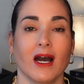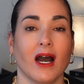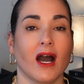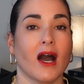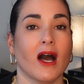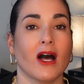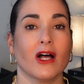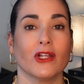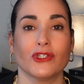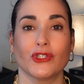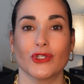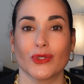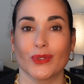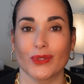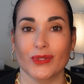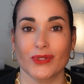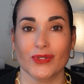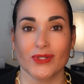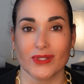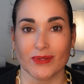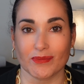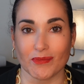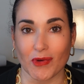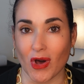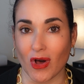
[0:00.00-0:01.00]
I'll do a
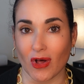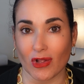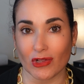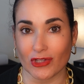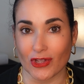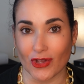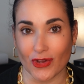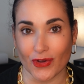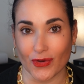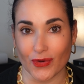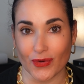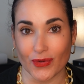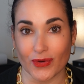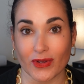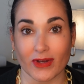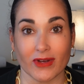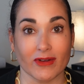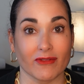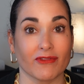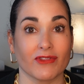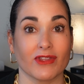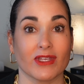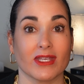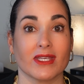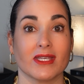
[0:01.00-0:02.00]
small load
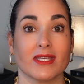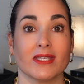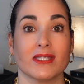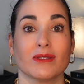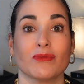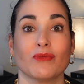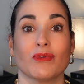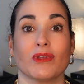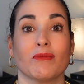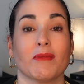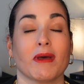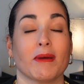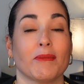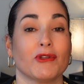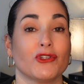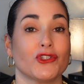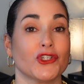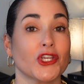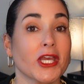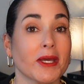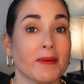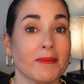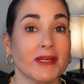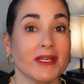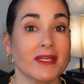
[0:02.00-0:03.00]
of these with my
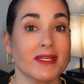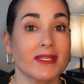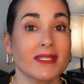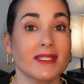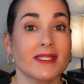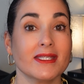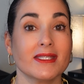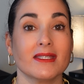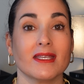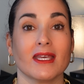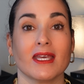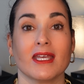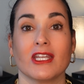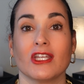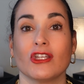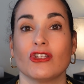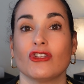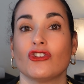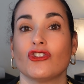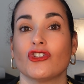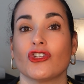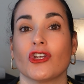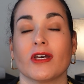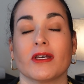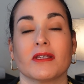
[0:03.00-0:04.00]
pajamas, and it
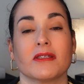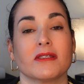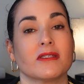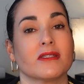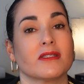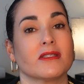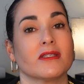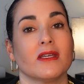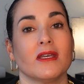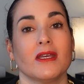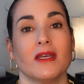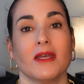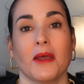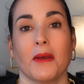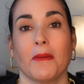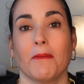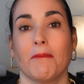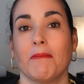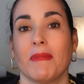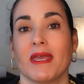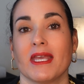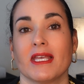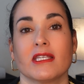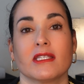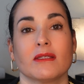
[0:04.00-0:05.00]
just
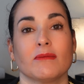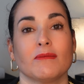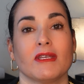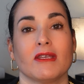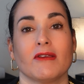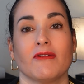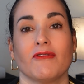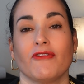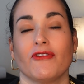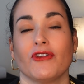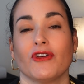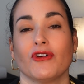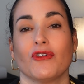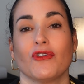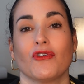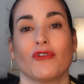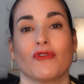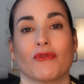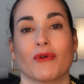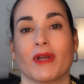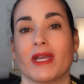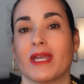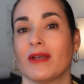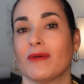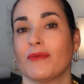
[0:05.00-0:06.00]
makes me feel
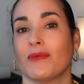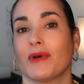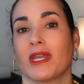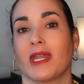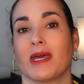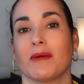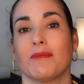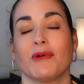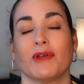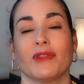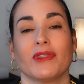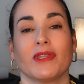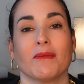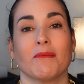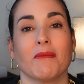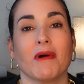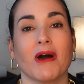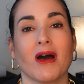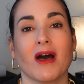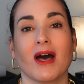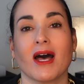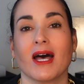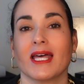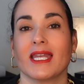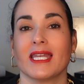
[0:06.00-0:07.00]
great when I put them
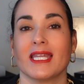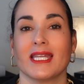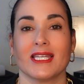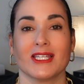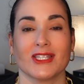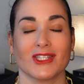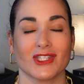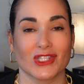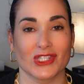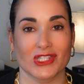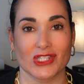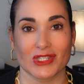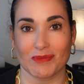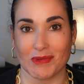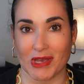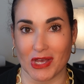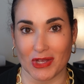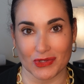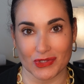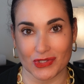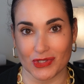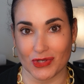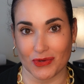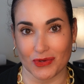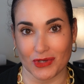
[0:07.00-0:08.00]
on, and it
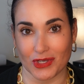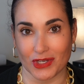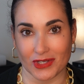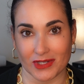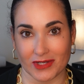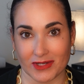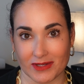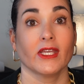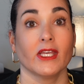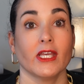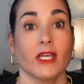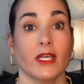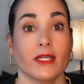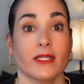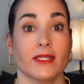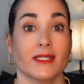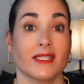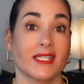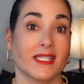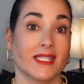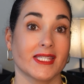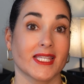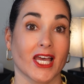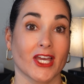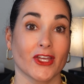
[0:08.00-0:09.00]
smells so good.
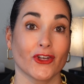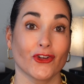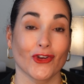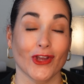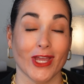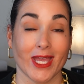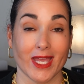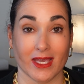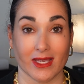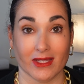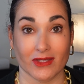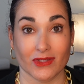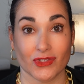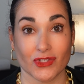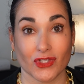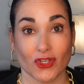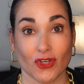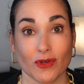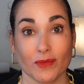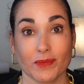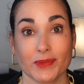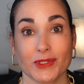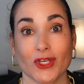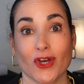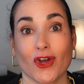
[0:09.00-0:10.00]
Designer hand
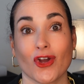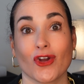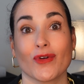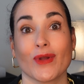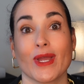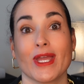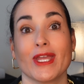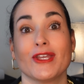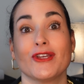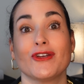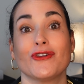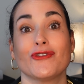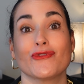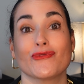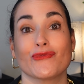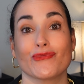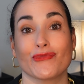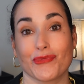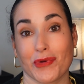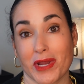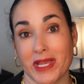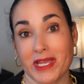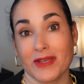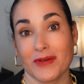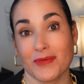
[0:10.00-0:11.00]
soaps are a
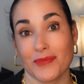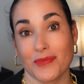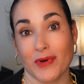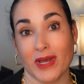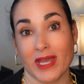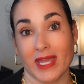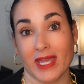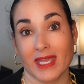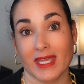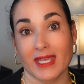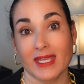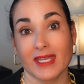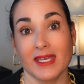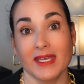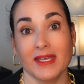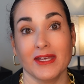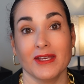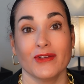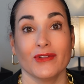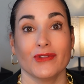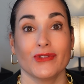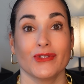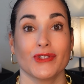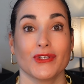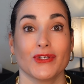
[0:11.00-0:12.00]
great way
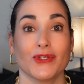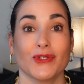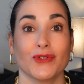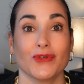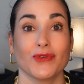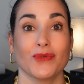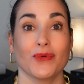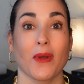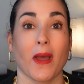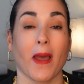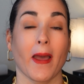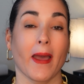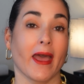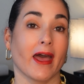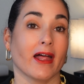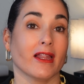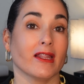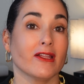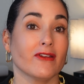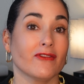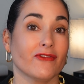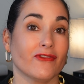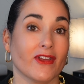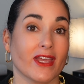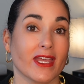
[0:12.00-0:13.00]
to
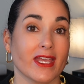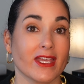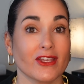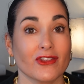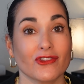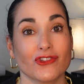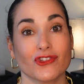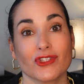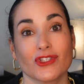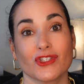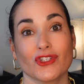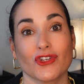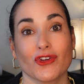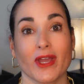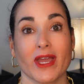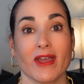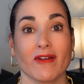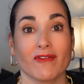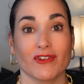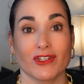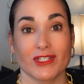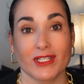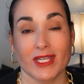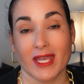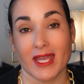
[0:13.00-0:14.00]
elevate just your
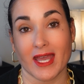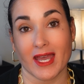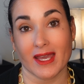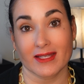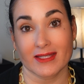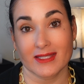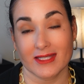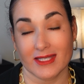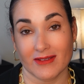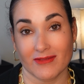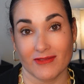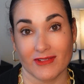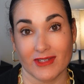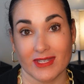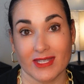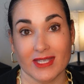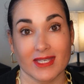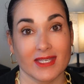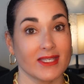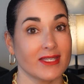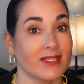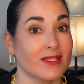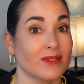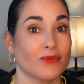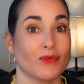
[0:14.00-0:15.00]
everyday
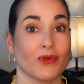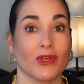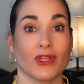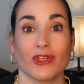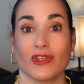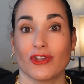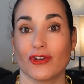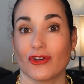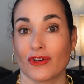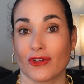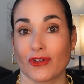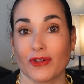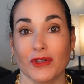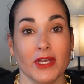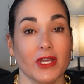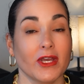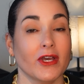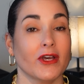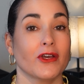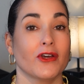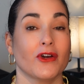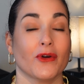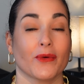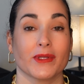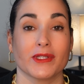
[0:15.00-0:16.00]
activities when you're
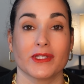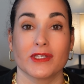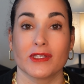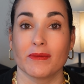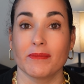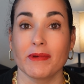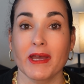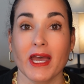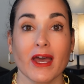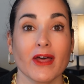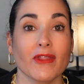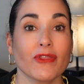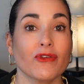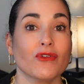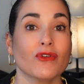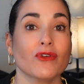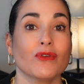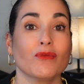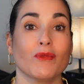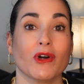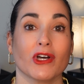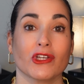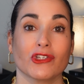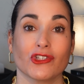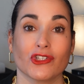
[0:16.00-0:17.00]
going to the
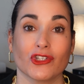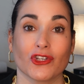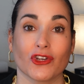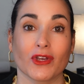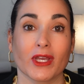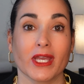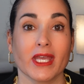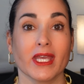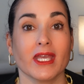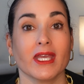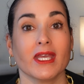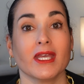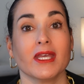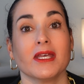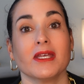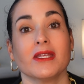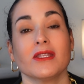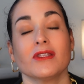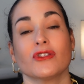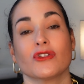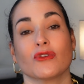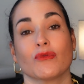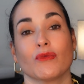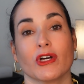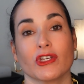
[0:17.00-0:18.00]
bathroom, washing your
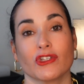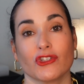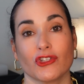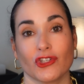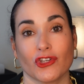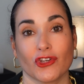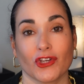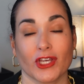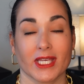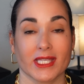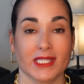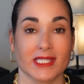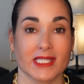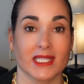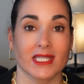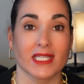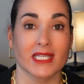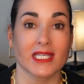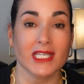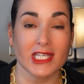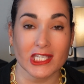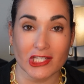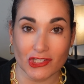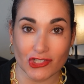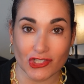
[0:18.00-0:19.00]
hands, or washing your hands in the
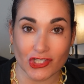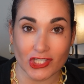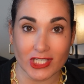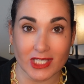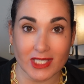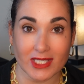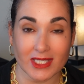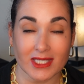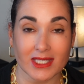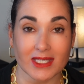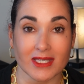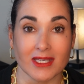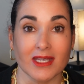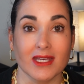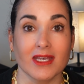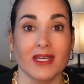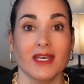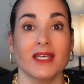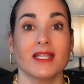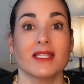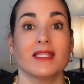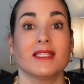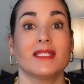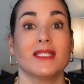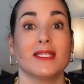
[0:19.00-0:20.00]
kitchen.
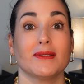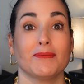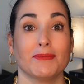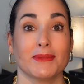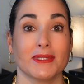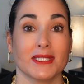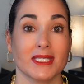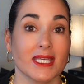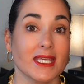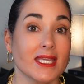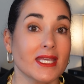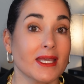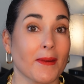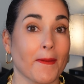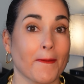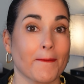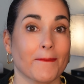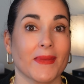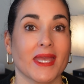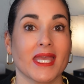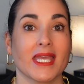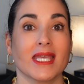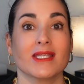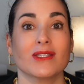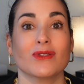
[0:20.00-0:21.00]
Diptyque
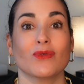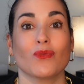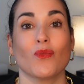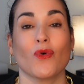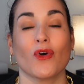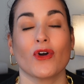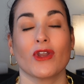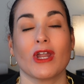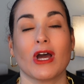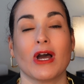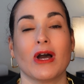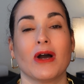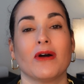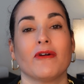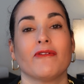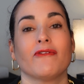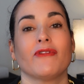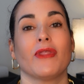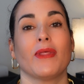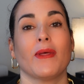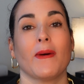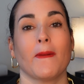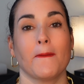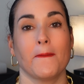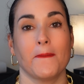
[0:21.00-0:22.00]
makes one
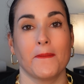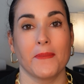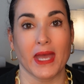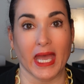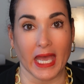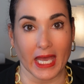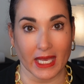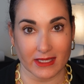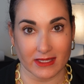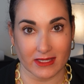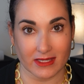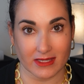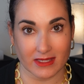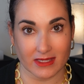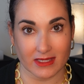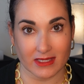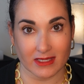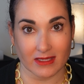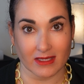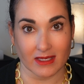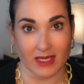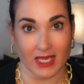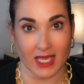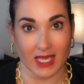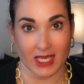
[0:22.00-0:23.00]
of the best
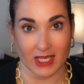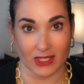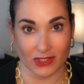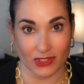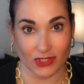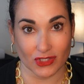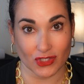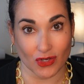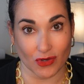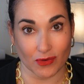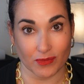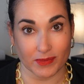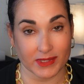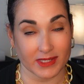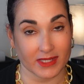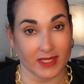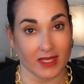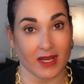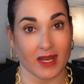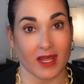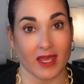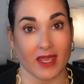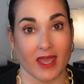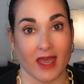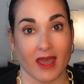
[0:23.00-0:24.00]
hand soaps
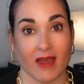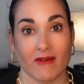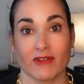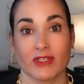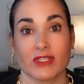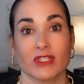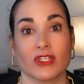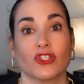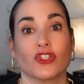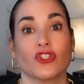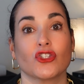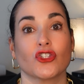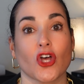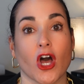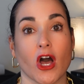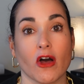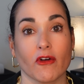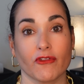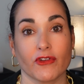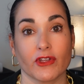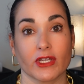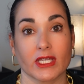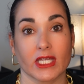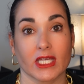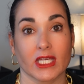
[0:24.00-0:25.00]
that I have. It's a
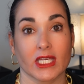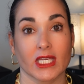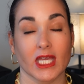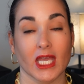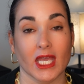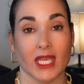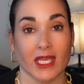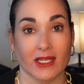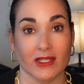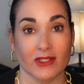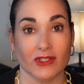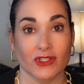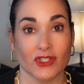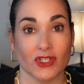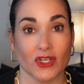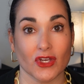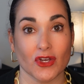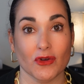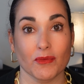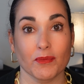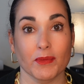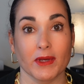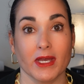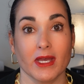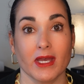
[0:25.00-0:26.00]
softening hand
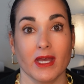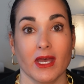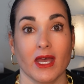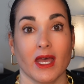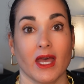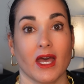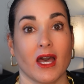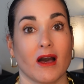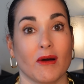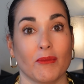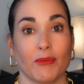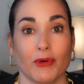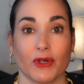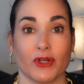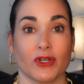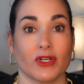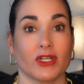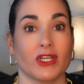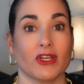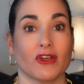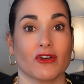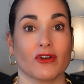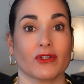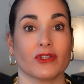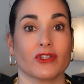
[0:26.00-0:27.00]
soap. I'll put it
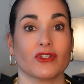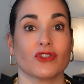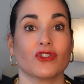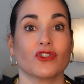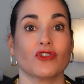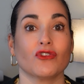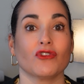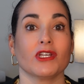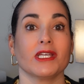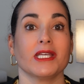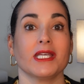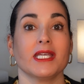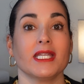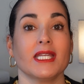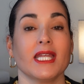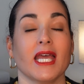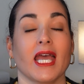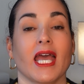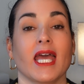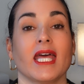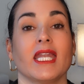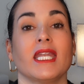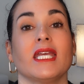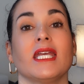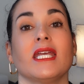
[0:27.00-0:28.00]
here on the screen,
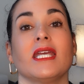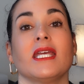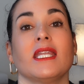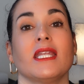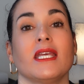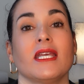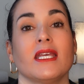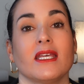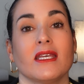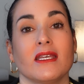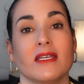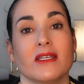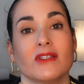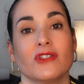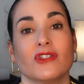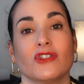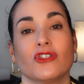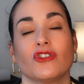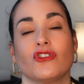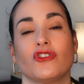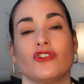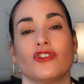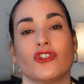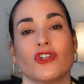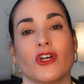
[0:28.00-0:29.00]
and it
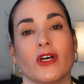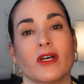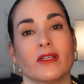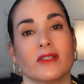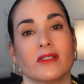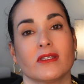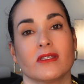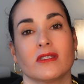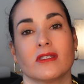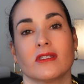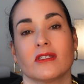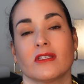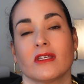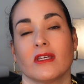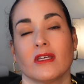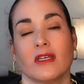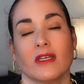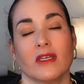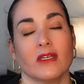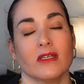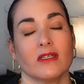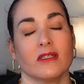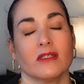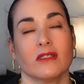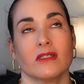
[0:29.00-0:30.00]
is just
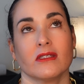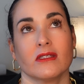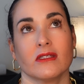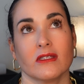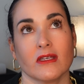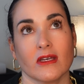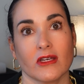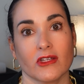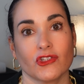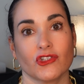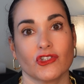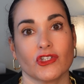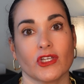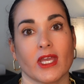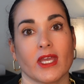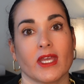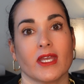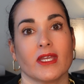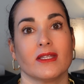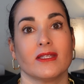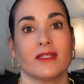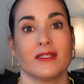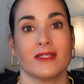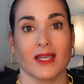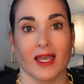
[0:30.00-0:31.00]
such
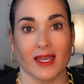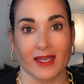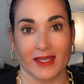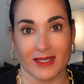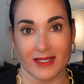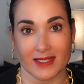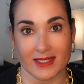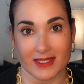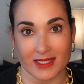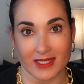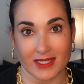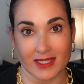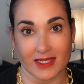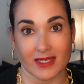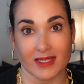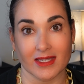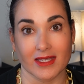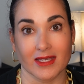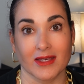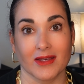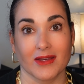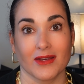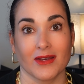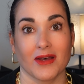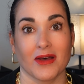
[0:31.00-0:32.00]
a decadent
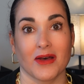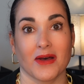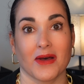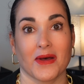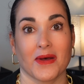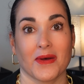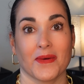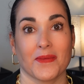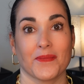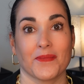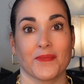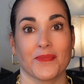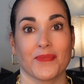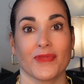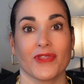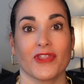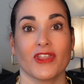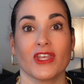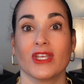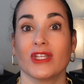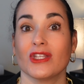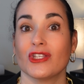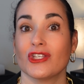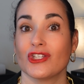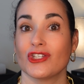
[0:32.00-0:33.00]

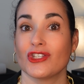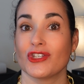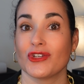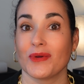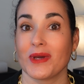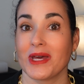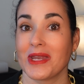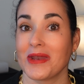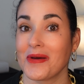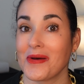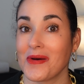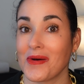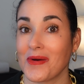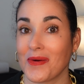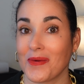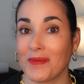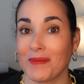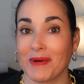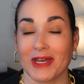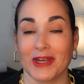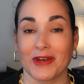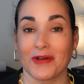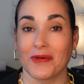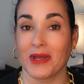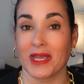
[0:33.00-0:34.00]
thing to do at home.
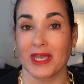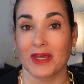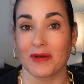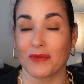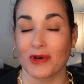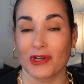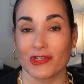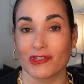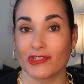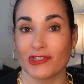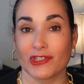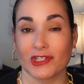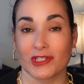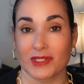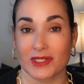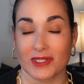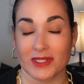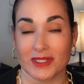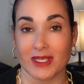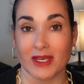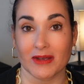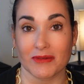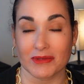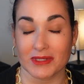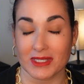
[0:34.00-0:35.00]
I know hand washing doesn't
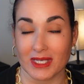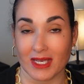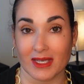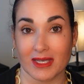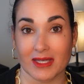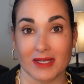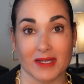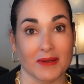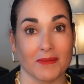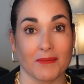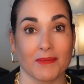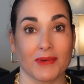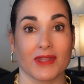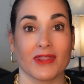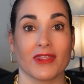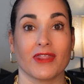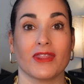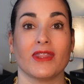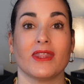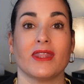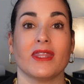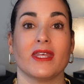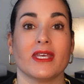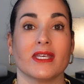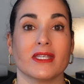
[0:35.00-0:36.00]
sound decadent, but
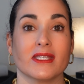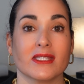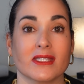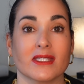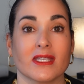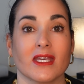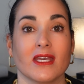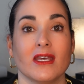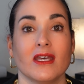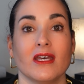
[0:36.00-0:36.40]
this